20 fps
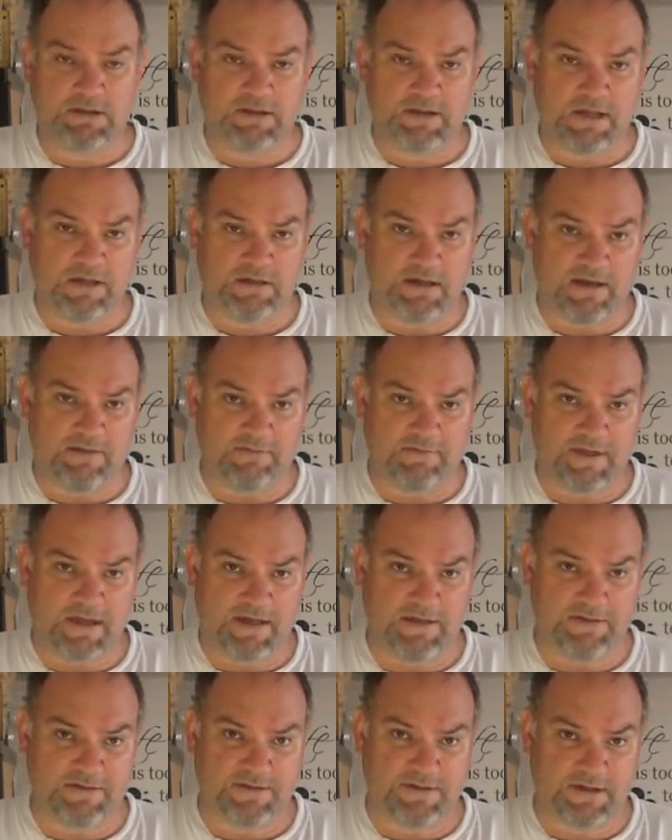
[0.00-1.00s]
They'll have
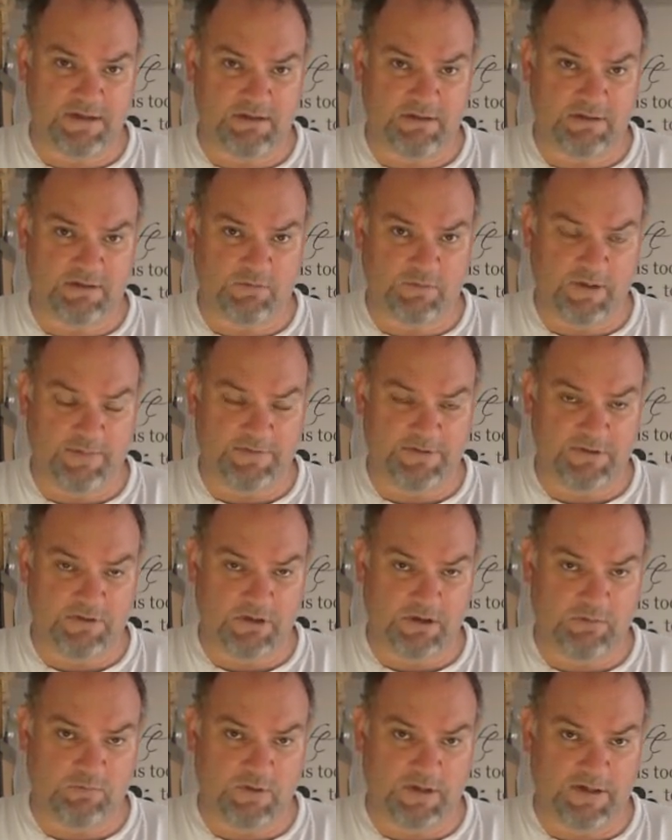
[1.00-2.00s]
that on the
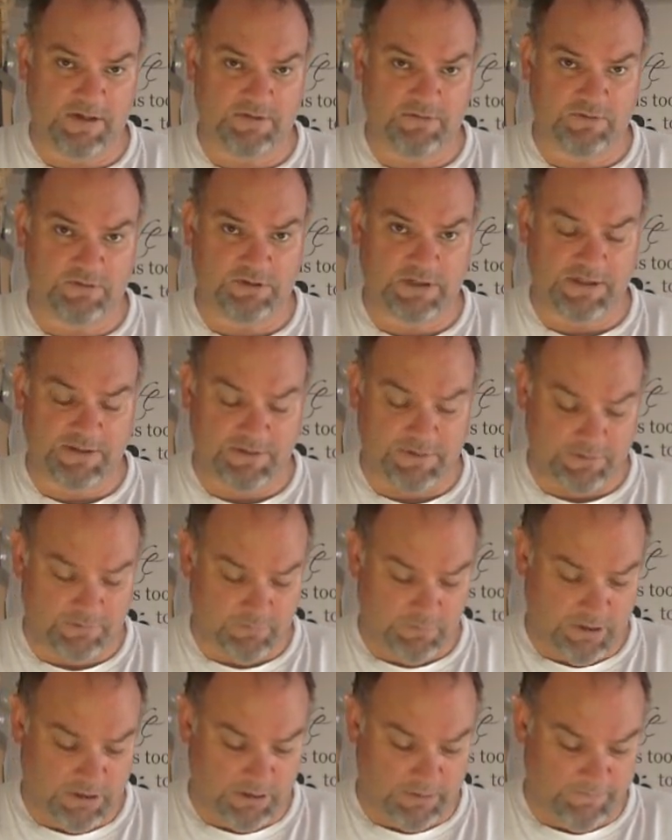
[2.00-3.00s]
website when it's released as
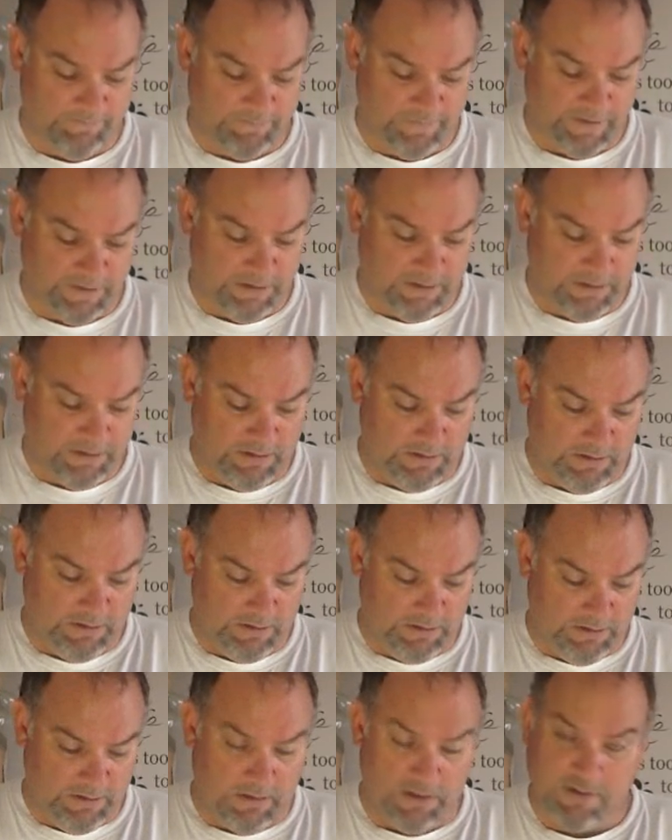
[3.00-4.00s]
well.
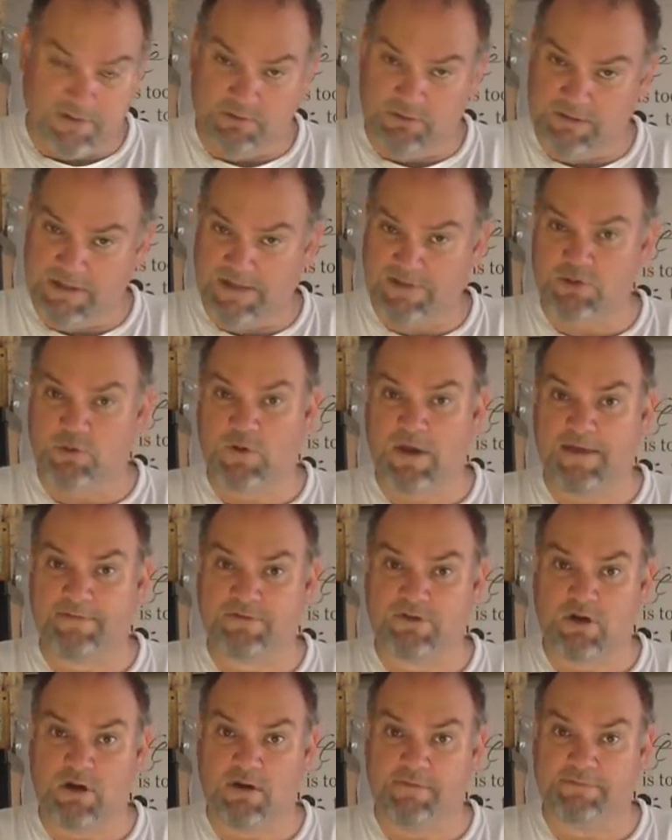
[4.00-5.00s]
So look, that's all we have
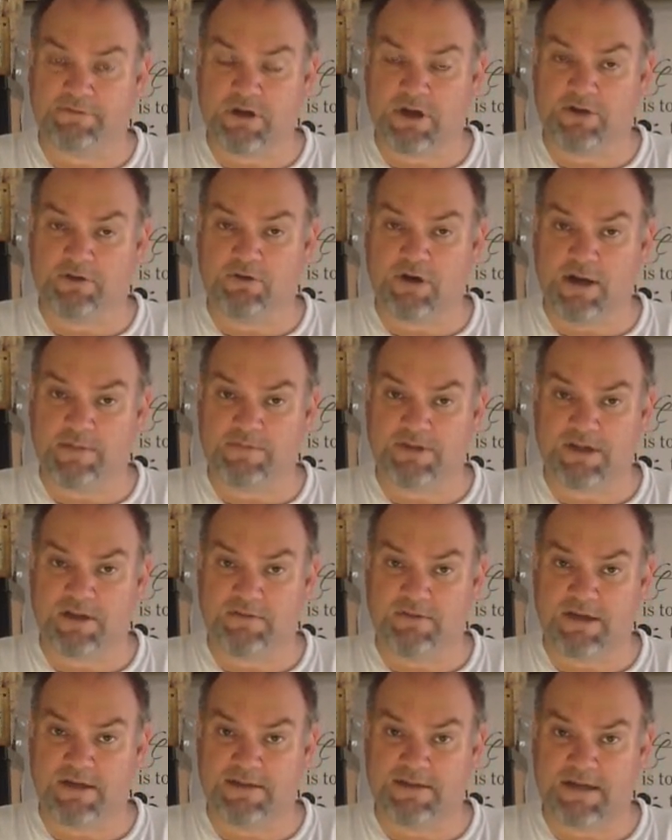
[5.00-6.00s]
time for Loan Grape
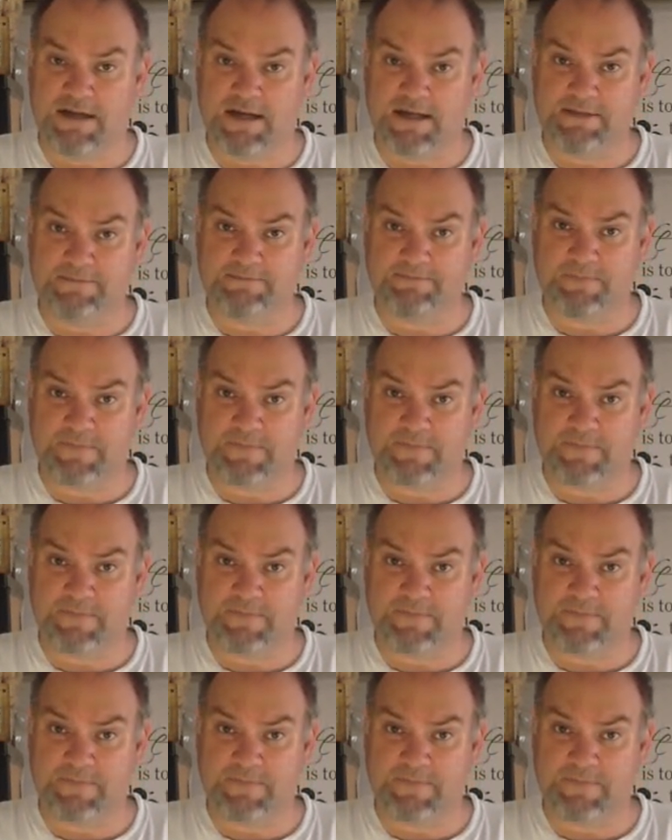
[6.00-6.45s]
TV today.